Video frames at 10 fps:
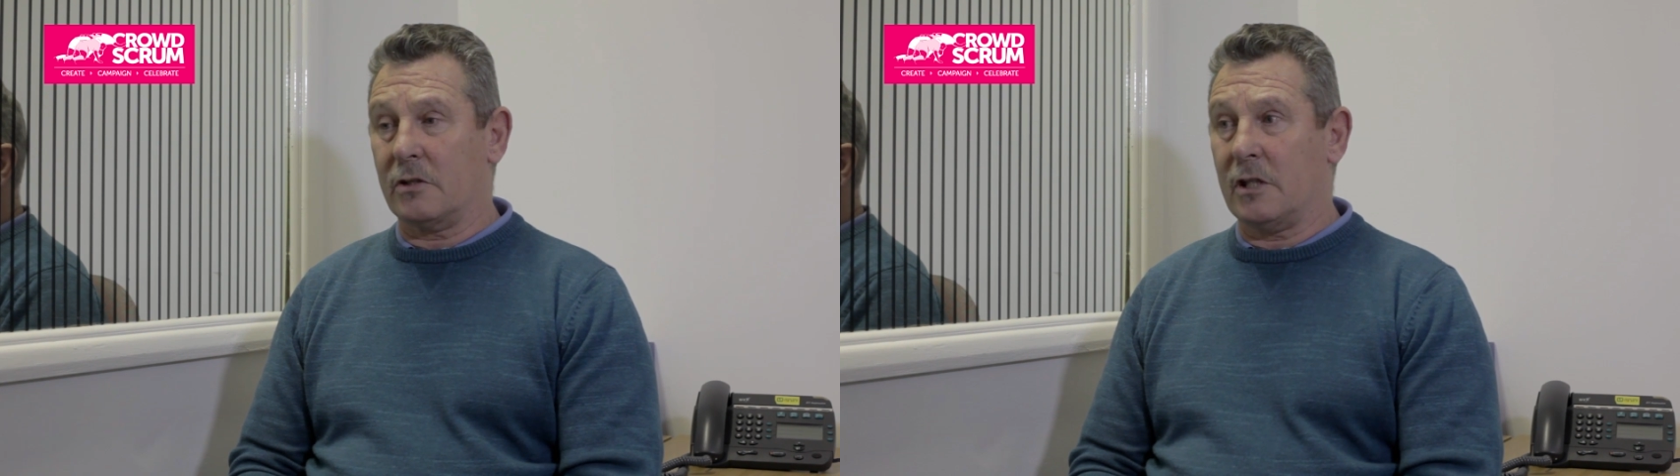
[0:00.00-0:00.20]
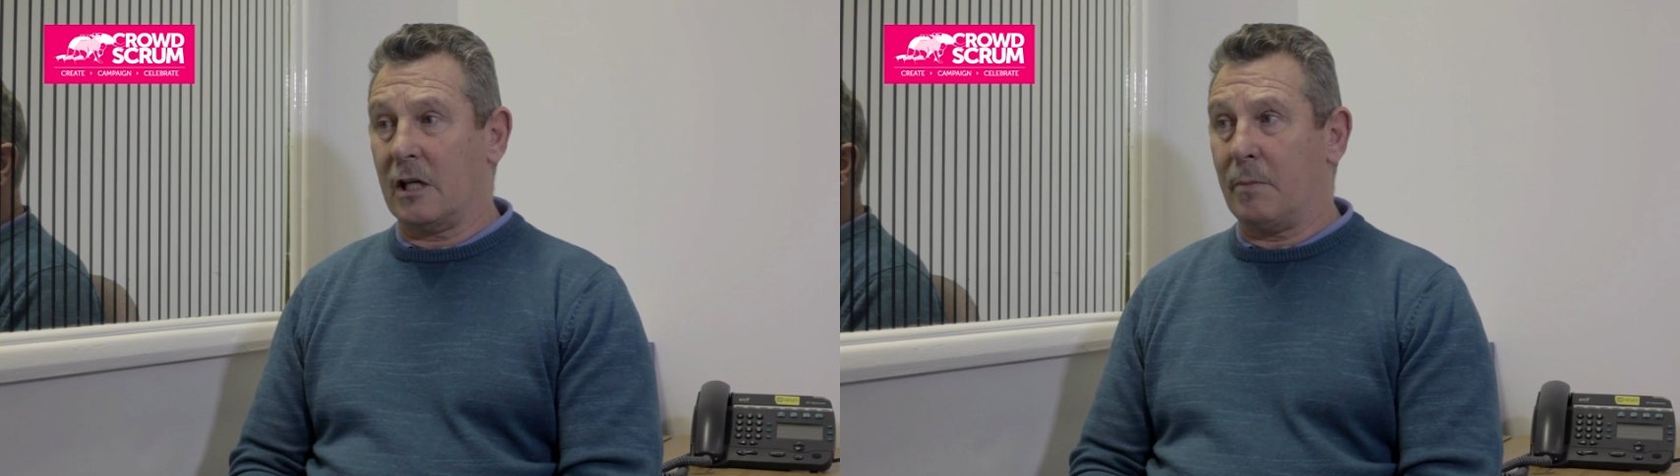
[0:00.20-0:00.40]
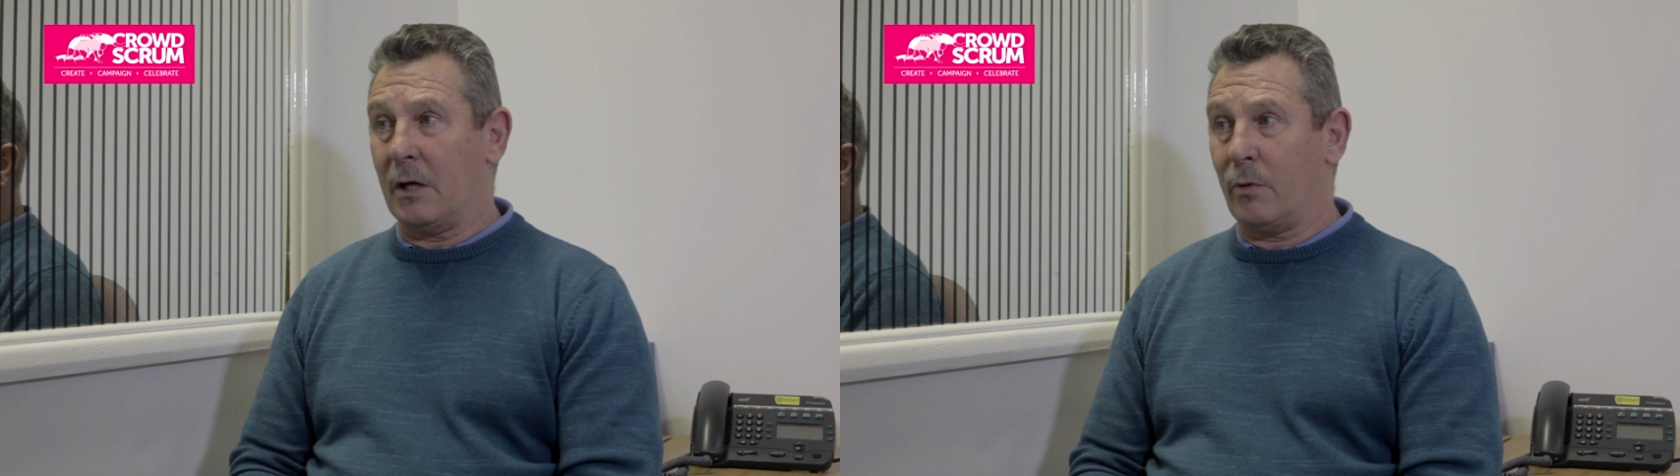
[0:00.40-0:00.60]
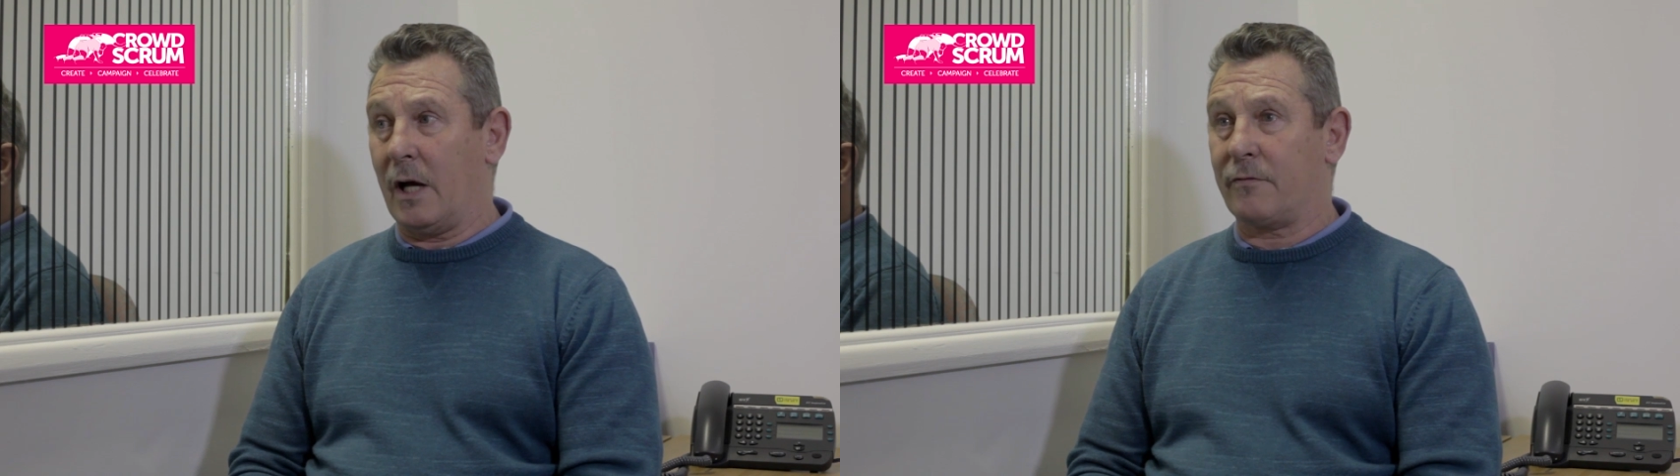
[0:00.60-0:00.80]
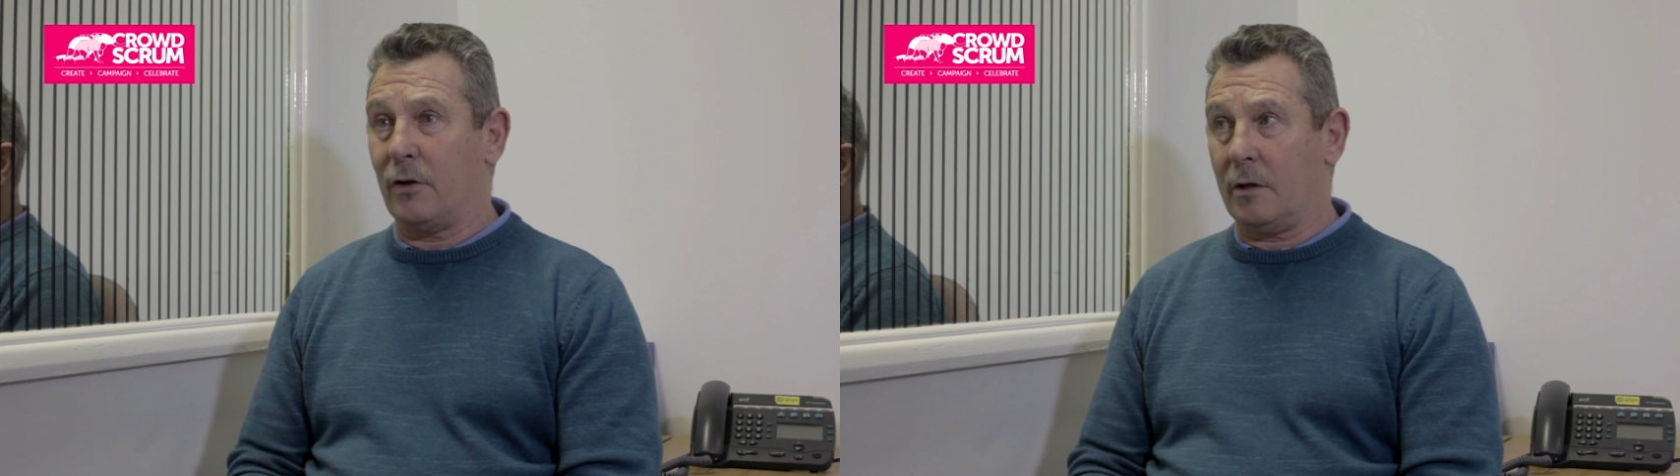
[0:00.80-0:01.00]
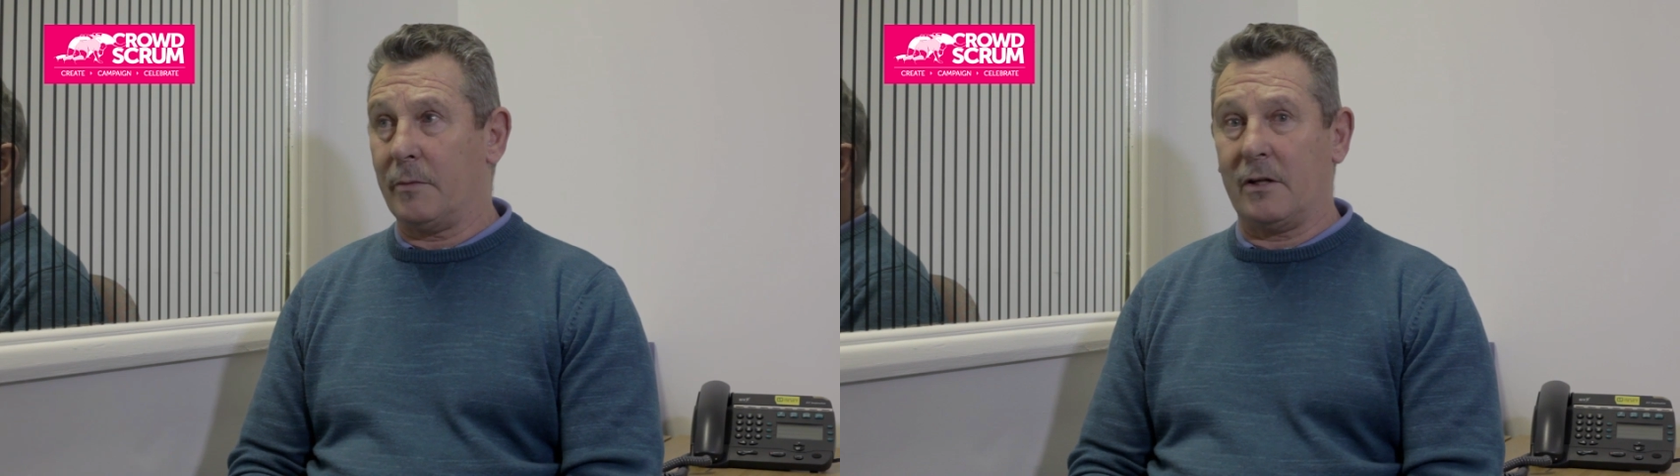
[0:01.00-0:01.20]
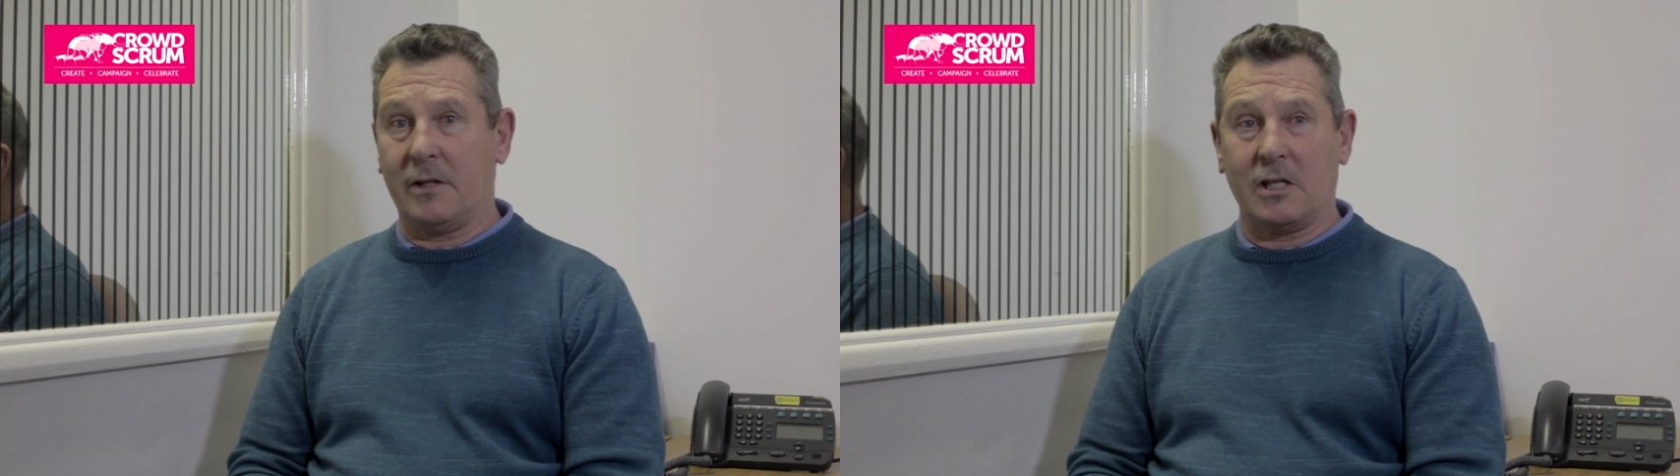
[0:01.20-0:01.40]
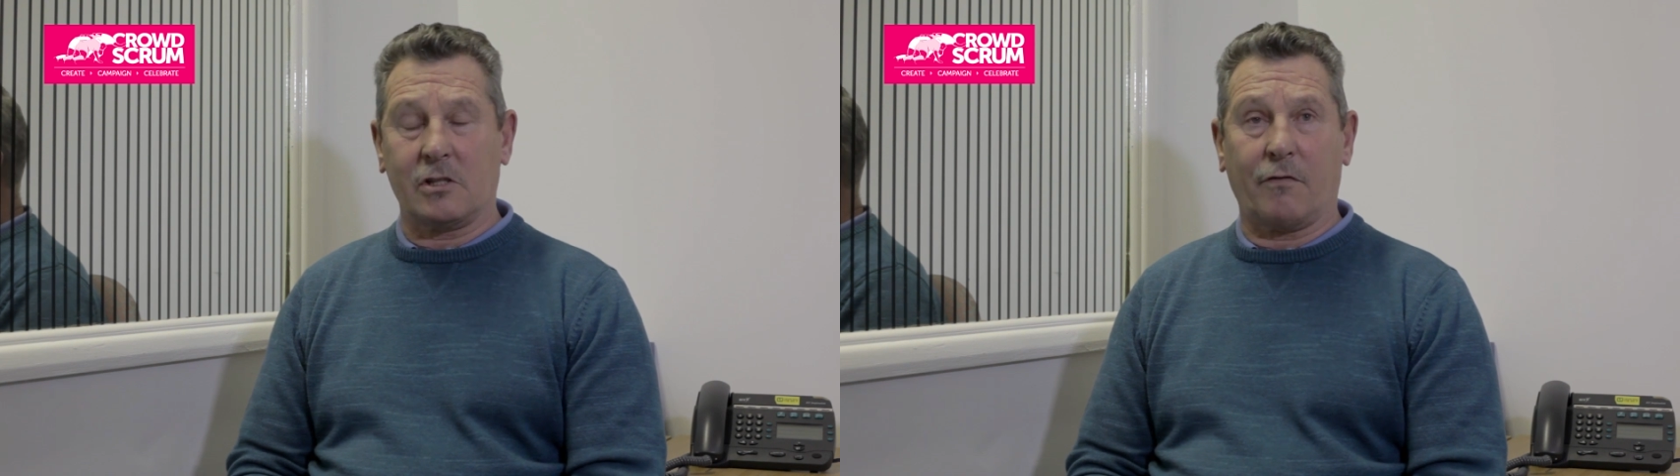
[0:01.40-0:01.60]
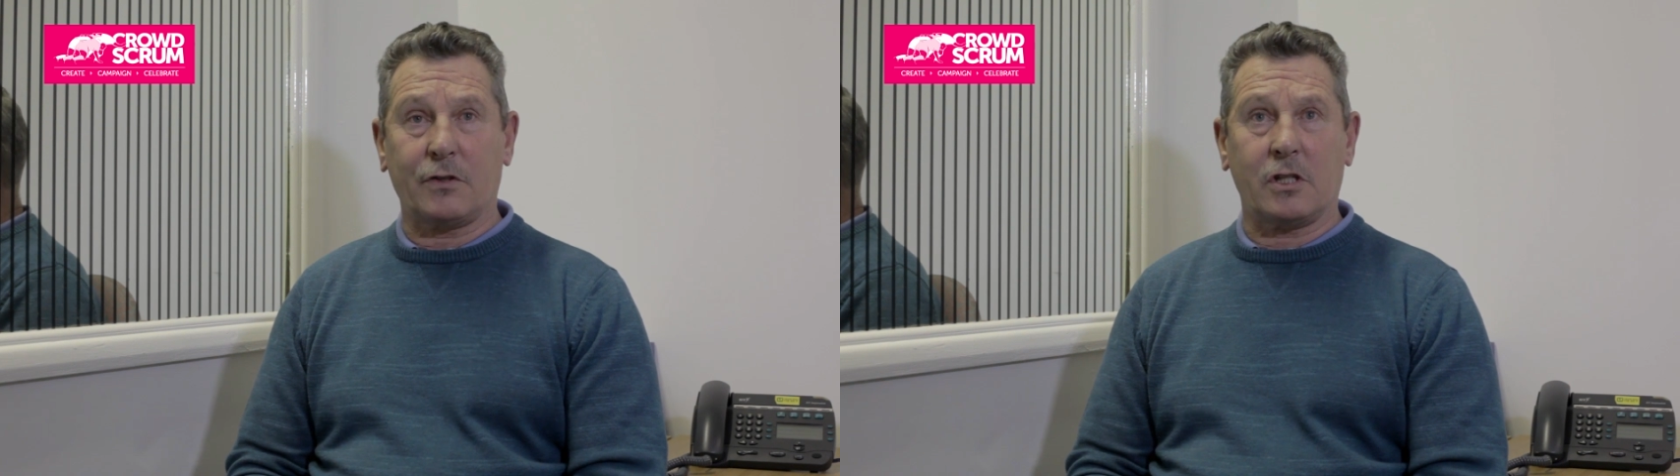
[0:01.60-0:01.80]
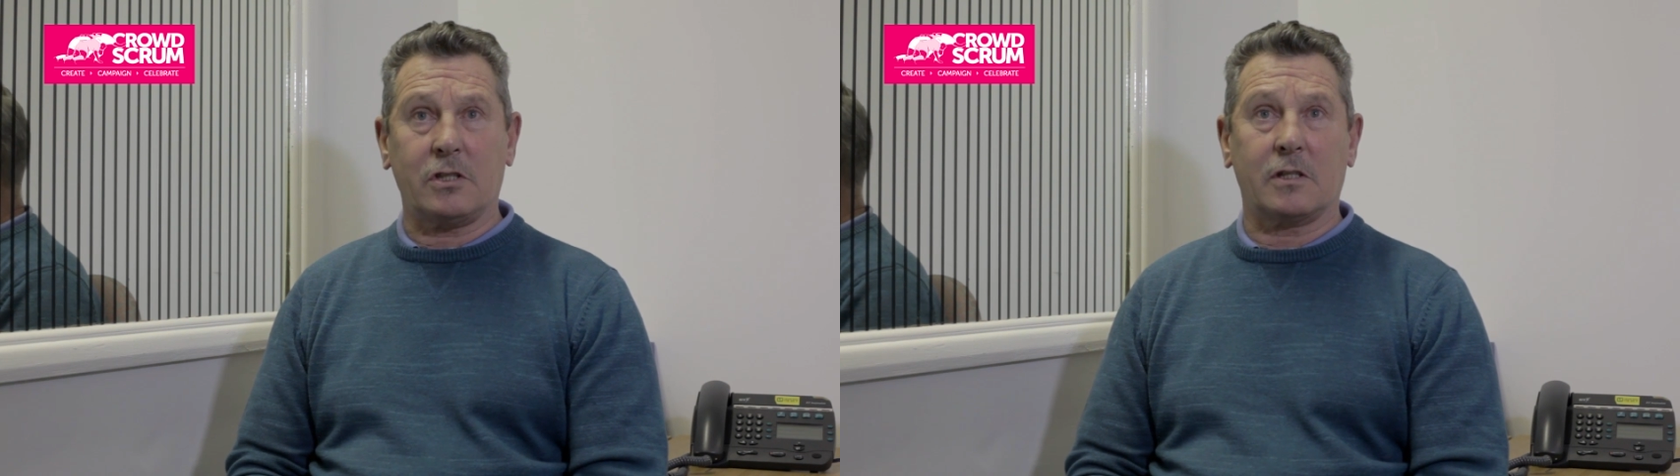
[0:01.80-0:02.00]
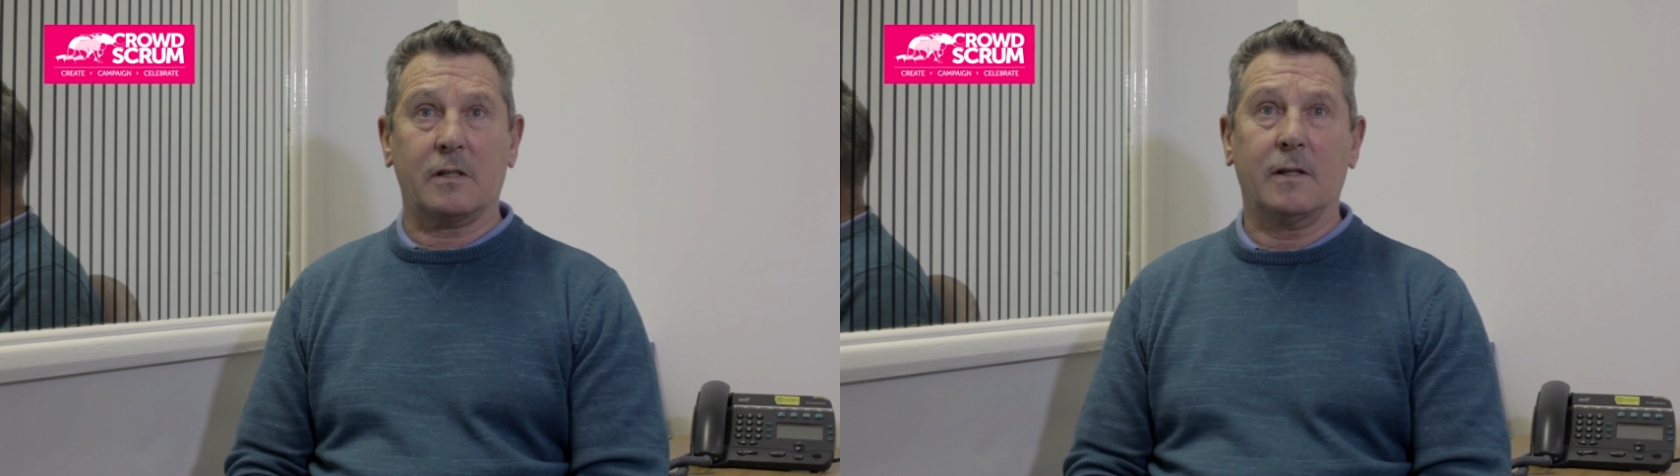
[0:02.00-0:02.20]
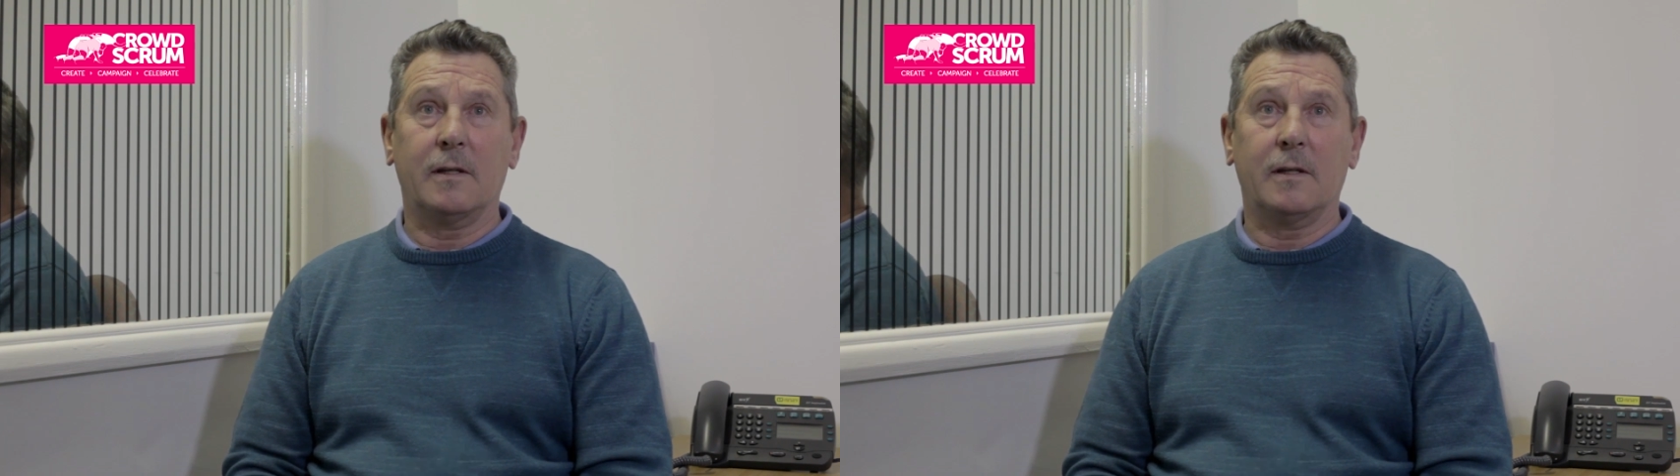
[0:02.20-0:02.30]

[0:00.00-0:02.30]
did a bit of work for him in these offices,